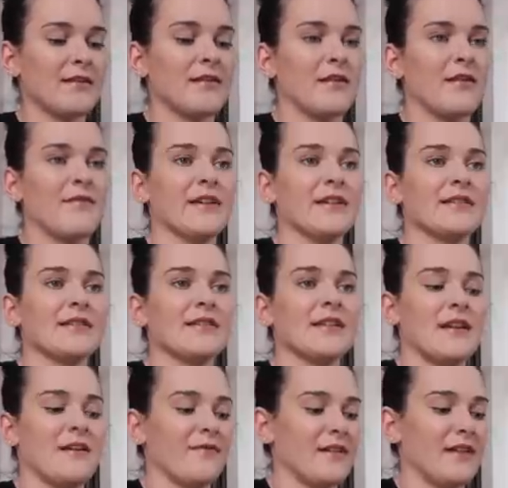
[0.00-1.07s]
I don't know if you can
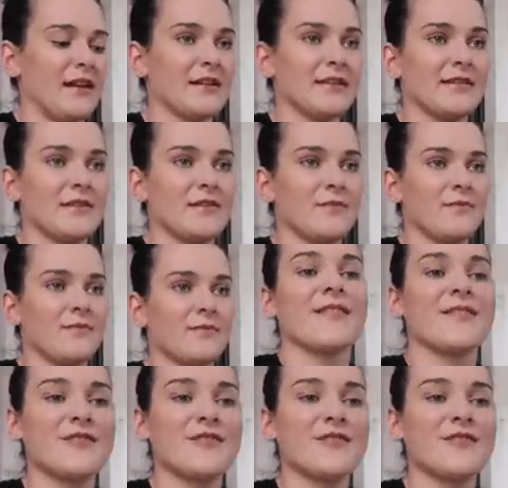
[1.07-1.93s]
see if I like zoom.